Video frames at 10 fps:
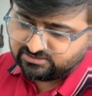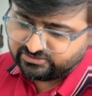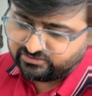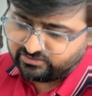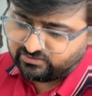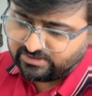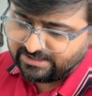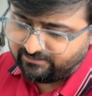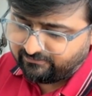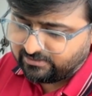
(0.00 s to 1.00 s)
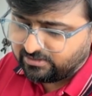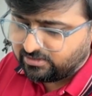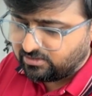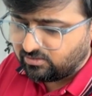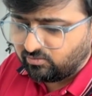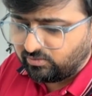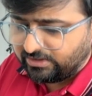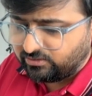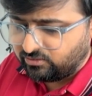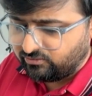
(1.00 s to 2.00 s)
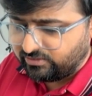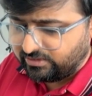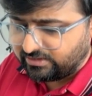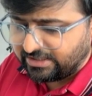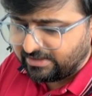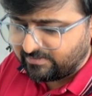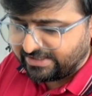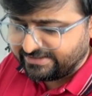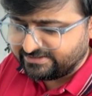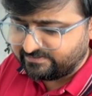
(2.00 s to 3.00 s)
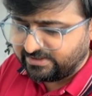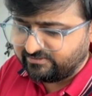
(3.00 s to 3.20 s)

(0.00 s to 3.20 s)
So you have 1 over a minus b,